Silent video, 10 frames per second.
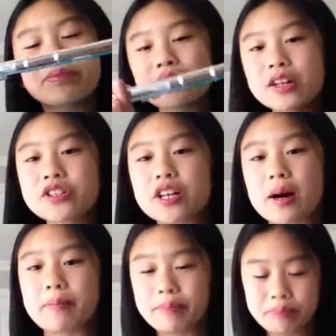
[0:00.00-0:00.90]
Good job.
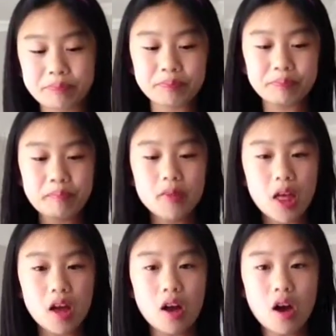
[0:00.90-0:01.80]

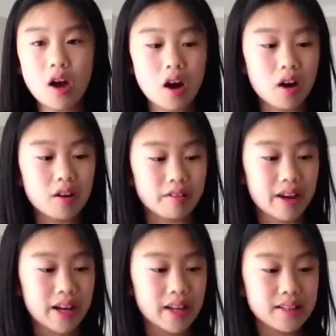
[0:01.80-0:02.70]
All
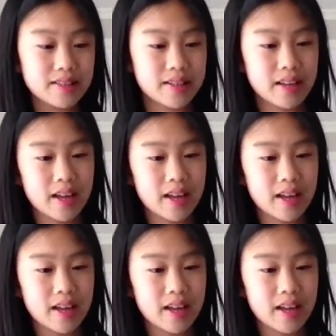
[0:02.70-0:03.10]
right.